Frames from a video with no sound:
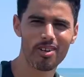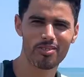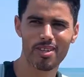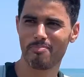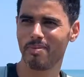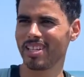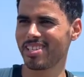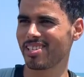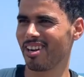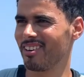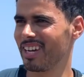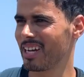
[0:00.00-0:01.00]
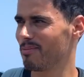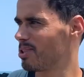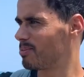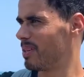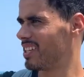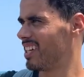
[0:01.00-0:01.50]
of the places that we like about
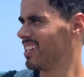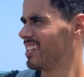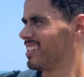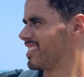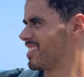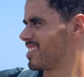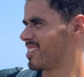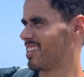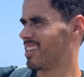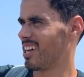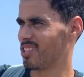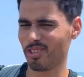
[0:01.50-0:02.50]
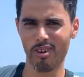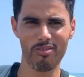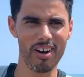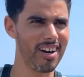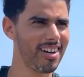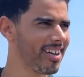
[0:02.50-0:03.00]
Padang, this is the, so
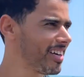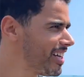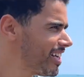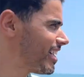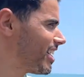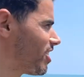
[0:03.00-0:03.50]
far, it